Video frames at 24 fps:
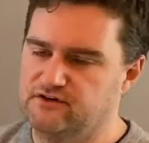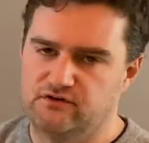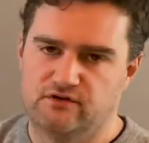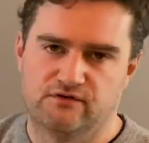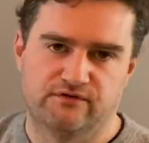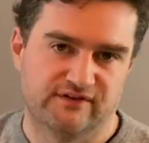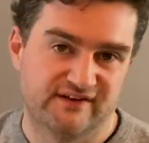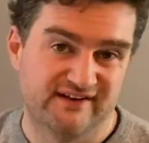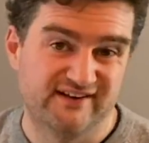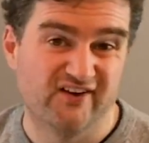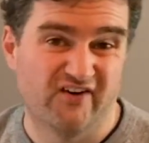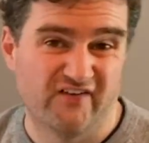
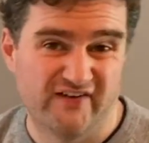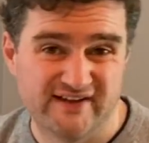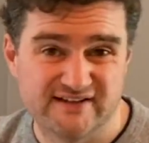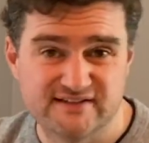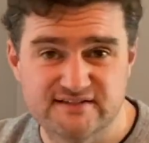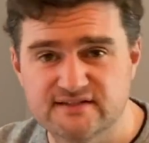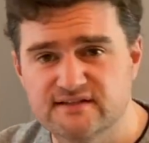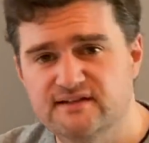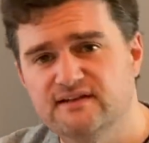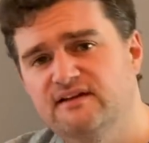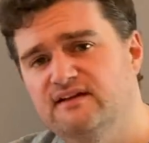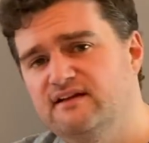off at
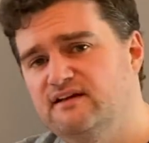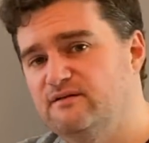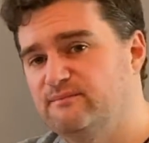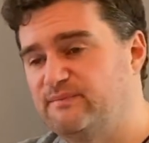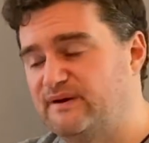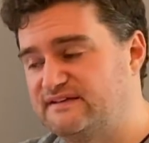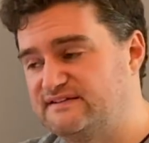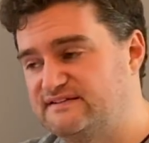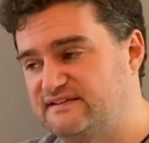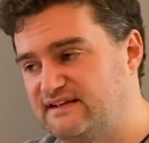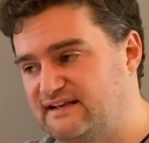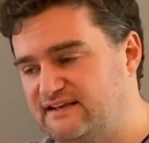night,
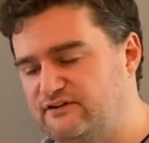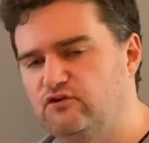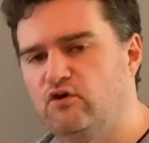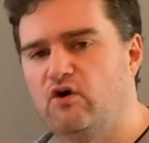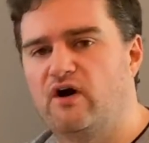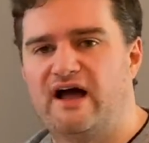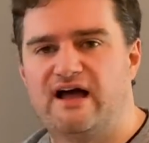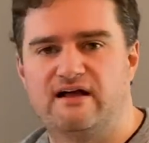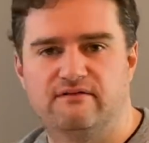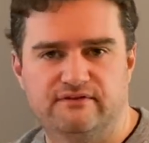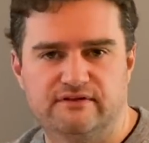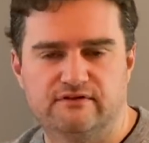basically
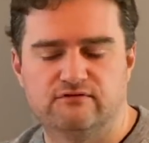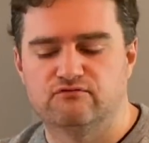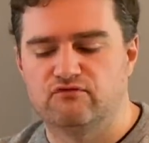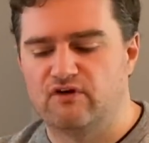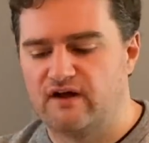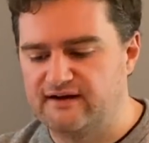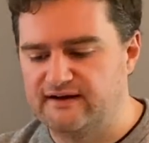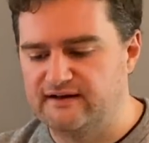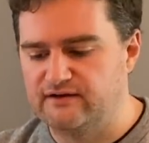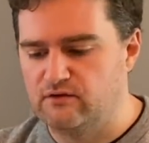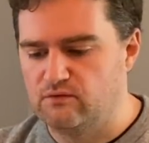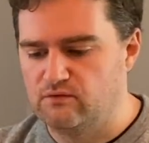not have it
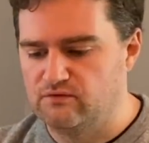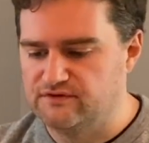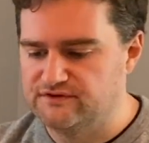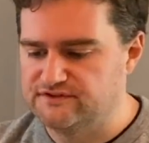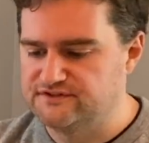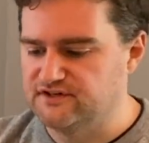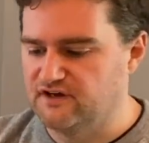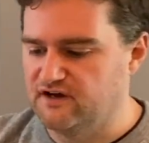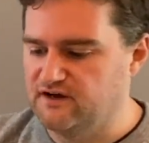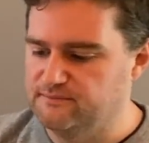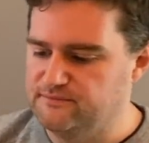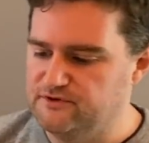running all the
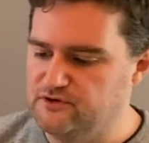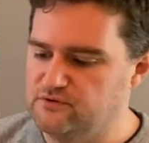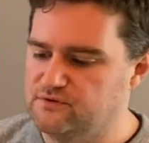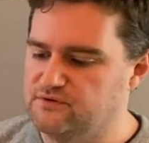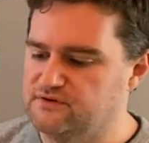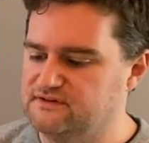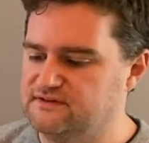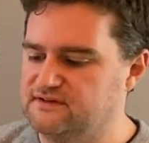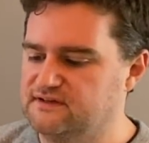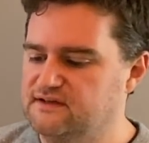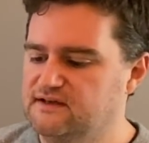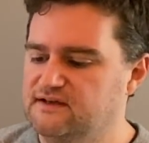time, you
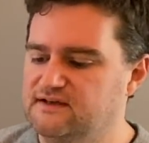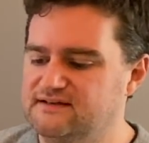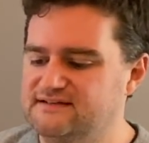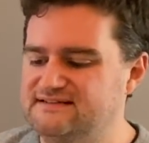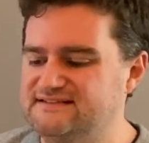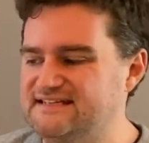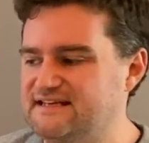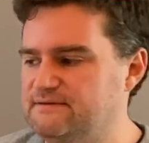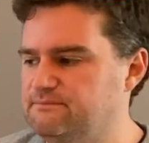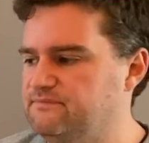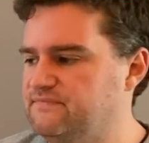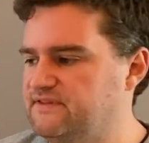can
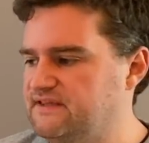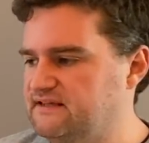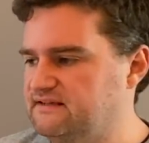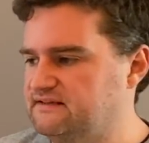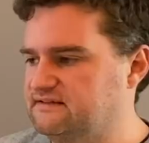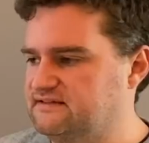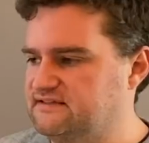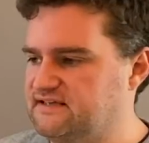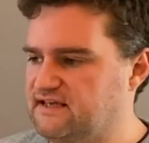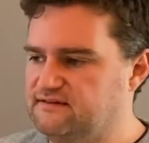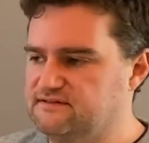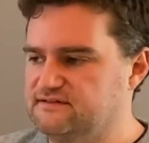dim the
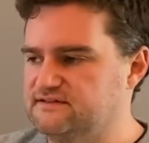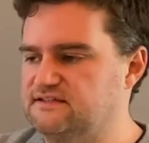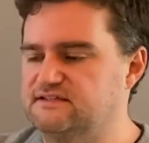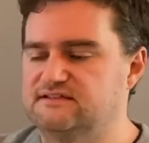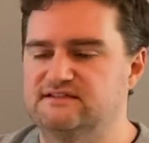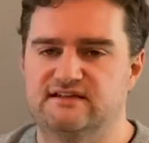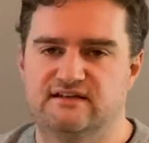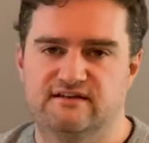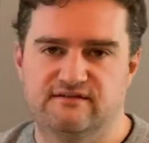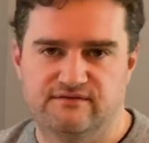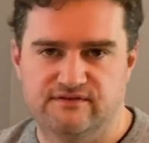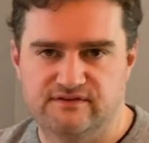
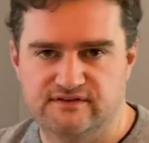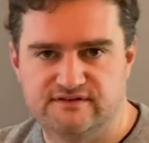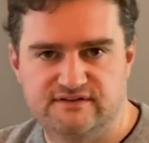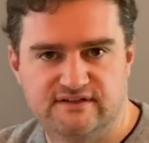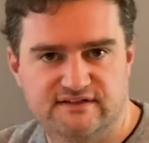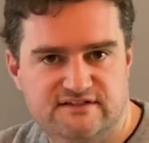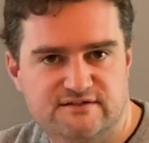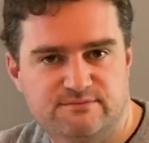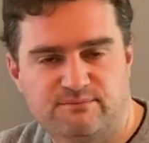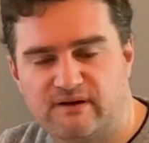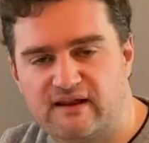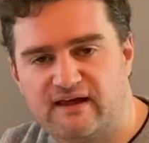intensity of the
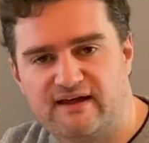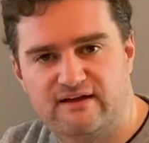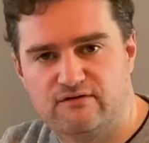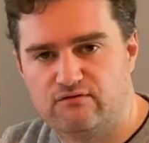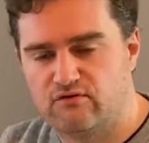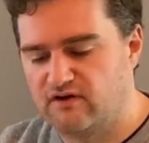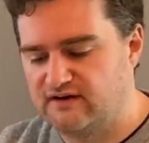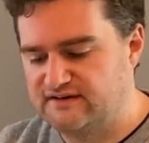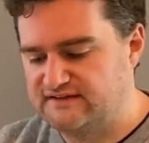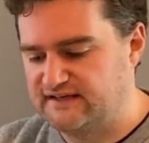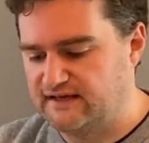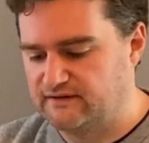display
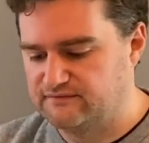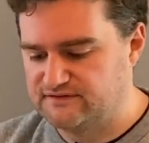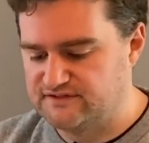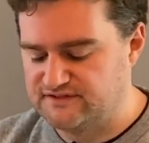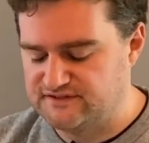right down to